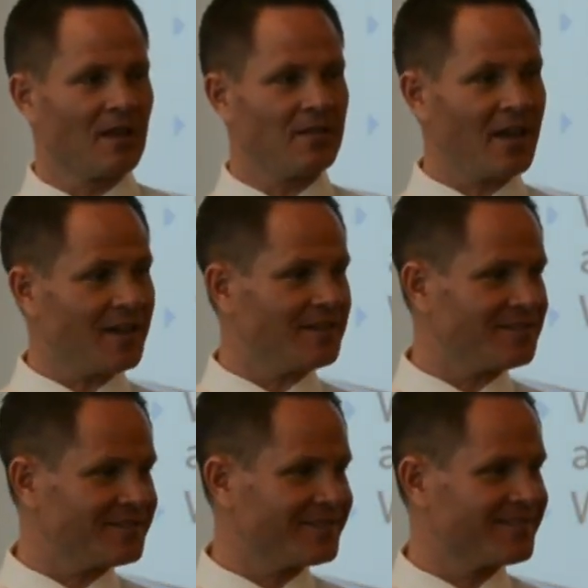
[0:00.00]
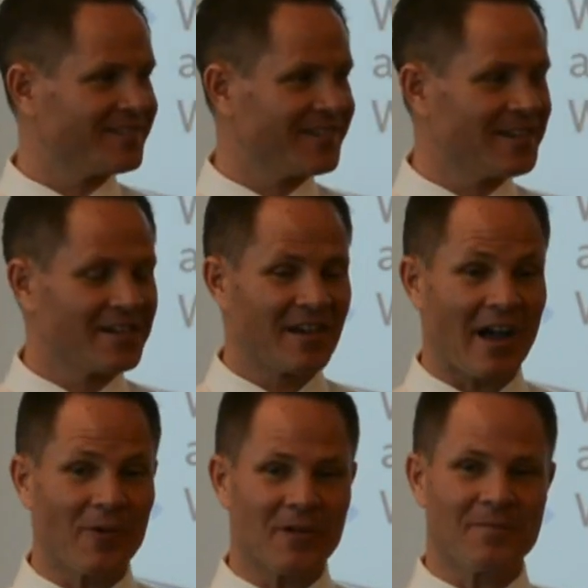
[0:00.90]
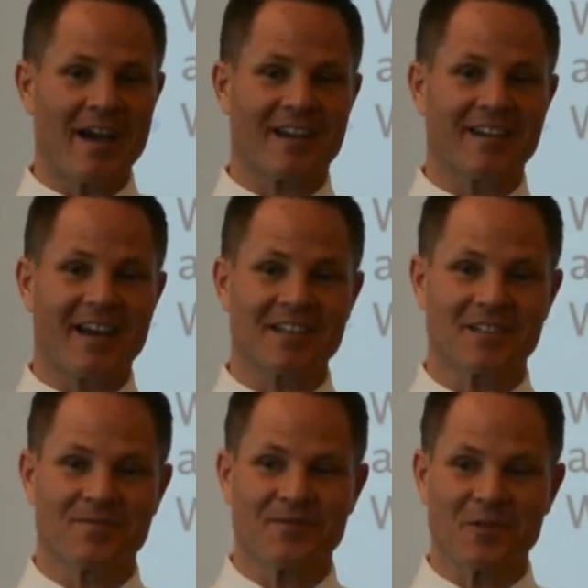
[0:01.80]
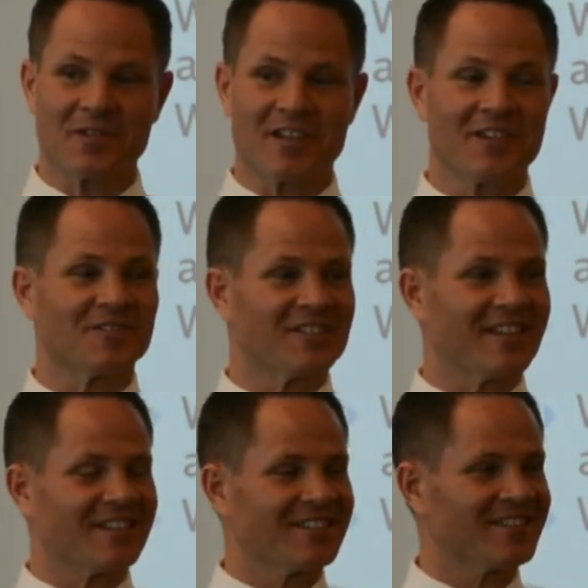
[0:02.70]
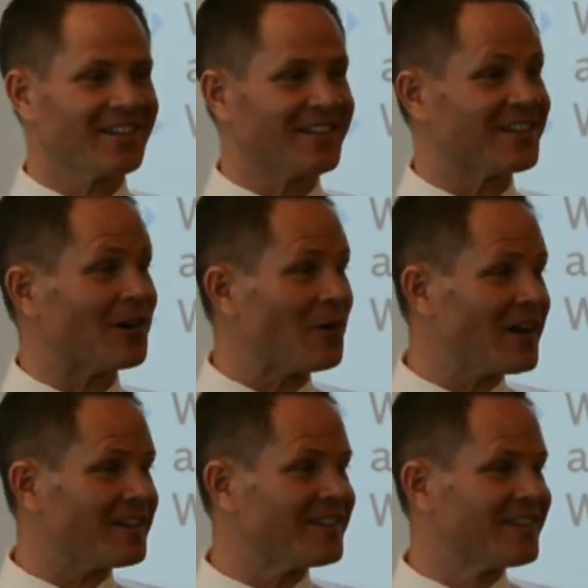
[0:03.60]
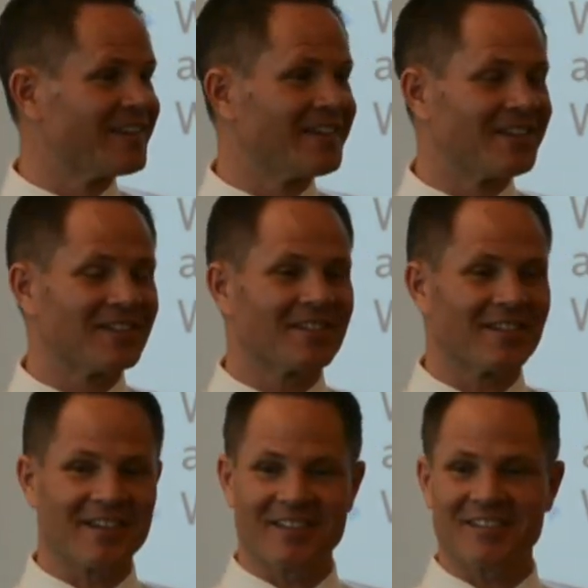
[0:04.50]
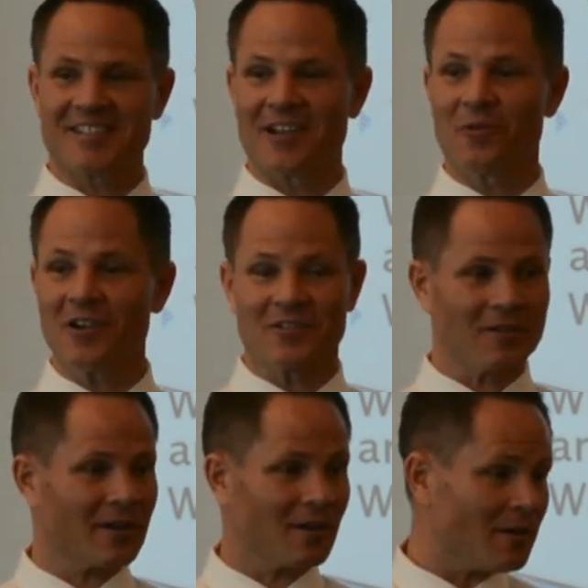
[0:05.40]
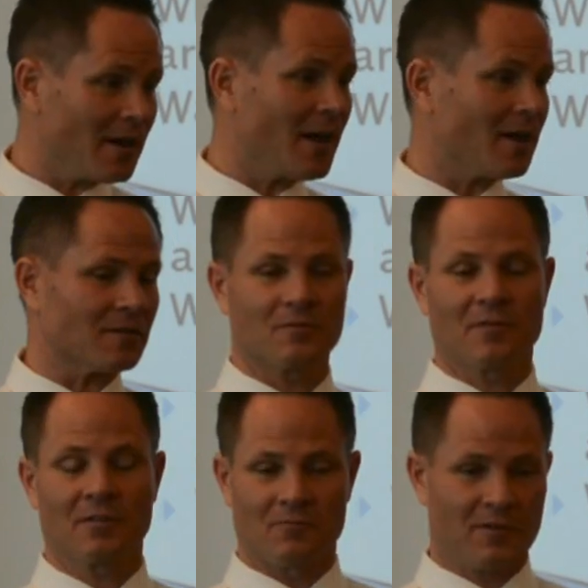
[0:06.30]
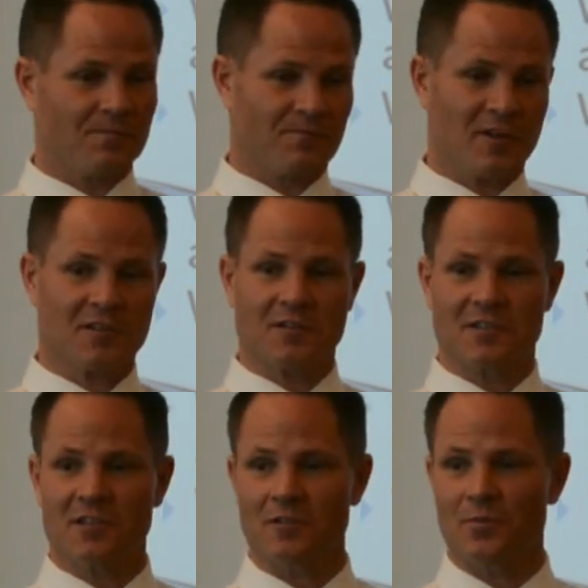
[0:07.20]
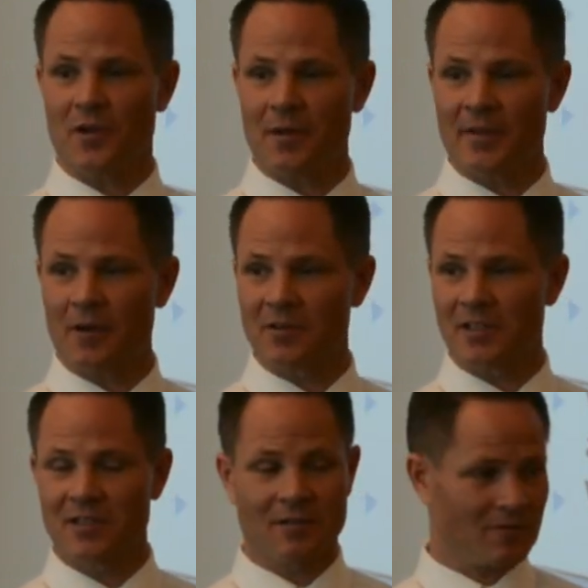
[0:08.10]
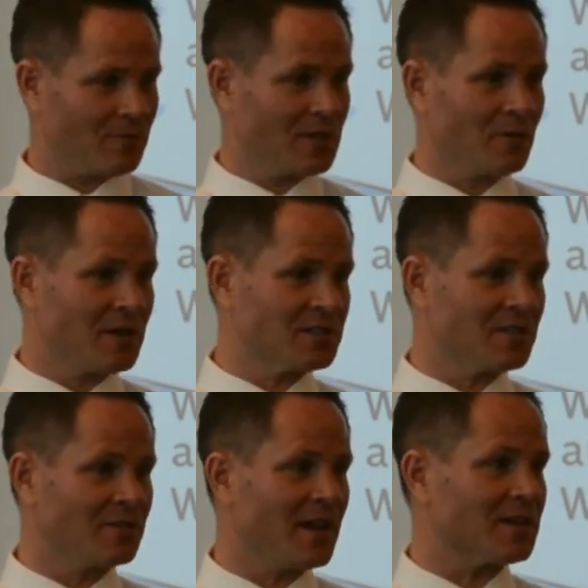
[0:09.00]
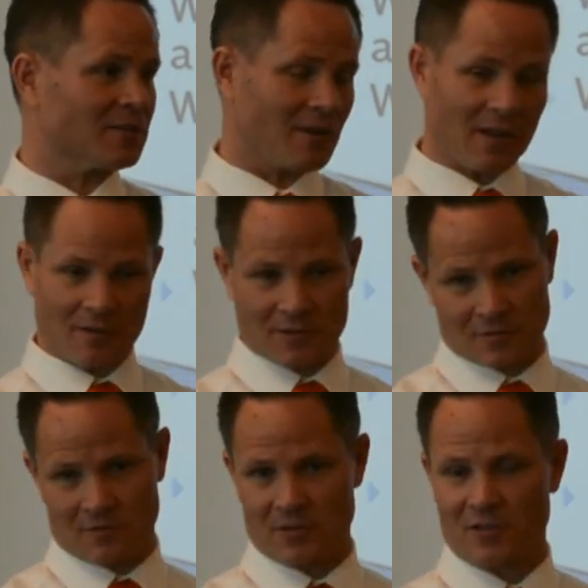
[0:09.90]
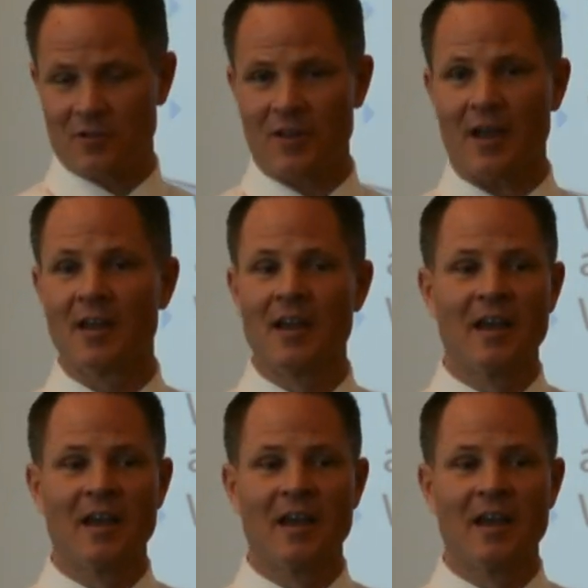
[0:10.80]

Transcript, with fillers: And then I went back and asked them for the other change. And you know what? They didn't say a word. They're like, oh yeah, we Fix the scissor problem. That was easy. What do you want us to do next? Great, let's, let's go do that.